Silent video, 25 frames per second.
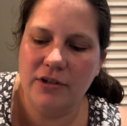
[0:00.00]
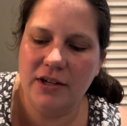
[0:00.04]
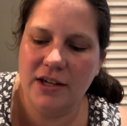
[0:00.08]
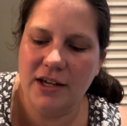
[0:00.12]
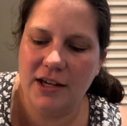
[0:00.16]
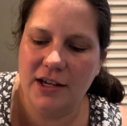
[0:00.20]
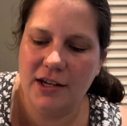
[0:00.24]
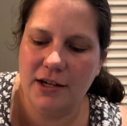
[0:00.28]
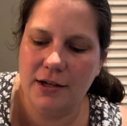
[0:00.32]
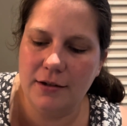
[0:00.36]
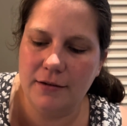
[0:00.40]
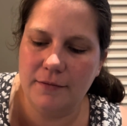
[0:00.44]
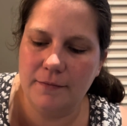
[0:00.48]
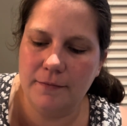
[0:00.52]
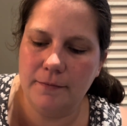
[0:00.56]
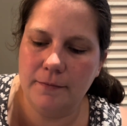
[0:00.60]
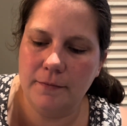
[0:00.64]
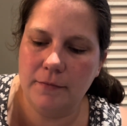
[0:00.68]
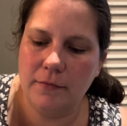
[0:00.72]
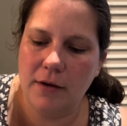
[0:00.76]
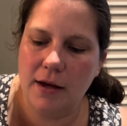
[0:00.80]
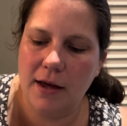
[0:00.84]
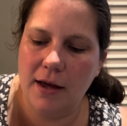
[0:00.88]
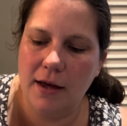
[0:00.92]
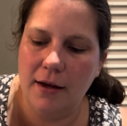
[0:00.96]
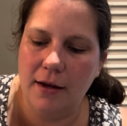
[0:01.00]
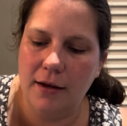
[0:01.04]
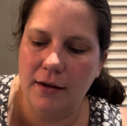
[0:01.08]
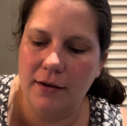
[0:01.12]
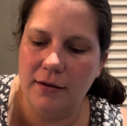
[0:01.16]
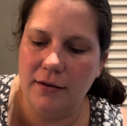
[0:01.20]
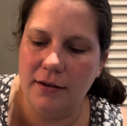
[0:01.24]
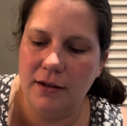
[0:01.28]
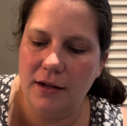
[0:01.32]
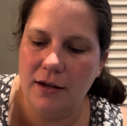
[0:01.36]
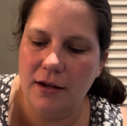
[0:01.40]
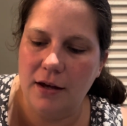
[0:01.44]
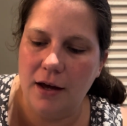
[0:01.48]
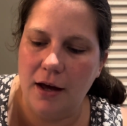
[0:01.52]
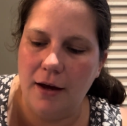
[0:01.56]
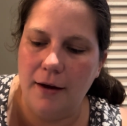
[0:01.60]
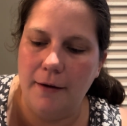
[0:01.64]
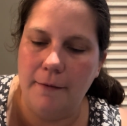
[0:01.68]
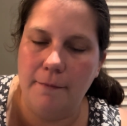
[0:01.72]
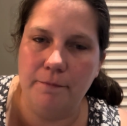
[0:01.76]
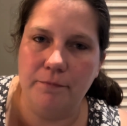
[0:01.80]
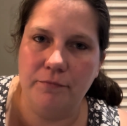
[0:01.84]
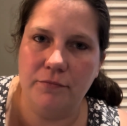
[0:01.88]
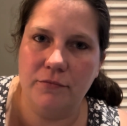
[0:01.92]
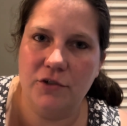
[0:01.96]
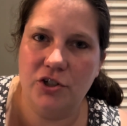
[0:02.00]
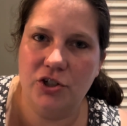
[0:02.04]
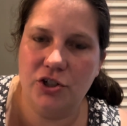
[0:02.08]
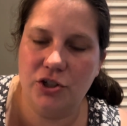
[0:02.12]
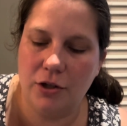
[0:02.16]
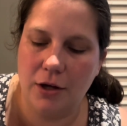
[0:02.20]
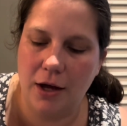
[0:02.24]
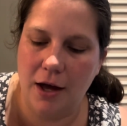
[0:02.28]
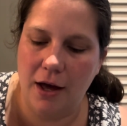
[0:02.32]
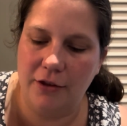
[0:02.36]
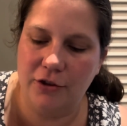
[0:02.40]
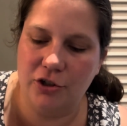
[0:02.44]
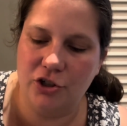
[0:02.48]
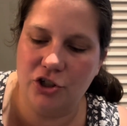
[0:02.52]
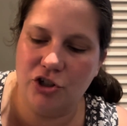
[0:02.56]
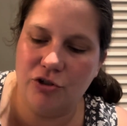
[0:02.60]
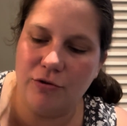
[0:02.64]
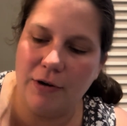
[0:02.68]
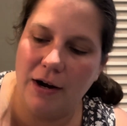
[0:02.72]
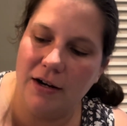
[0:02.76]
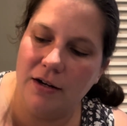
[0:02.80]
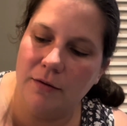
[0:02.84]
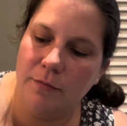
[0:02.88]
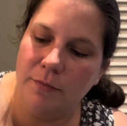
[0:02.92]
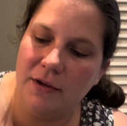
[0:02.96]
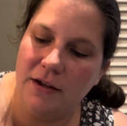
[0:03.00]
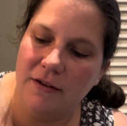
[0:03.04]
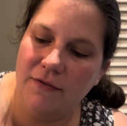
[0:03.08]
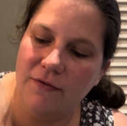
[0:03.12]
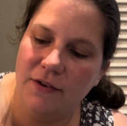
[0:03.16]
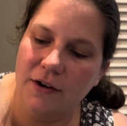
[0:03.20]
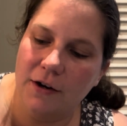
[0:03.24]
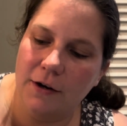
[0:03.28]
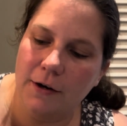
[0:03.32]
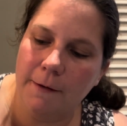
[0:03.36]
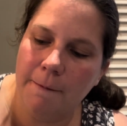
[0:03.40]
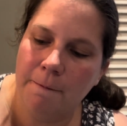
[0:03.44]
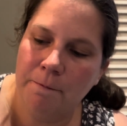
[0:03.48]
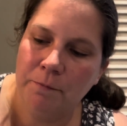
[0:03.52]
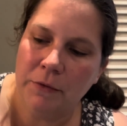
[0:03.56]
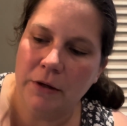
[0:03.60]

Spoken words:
heat in the shredded beef here.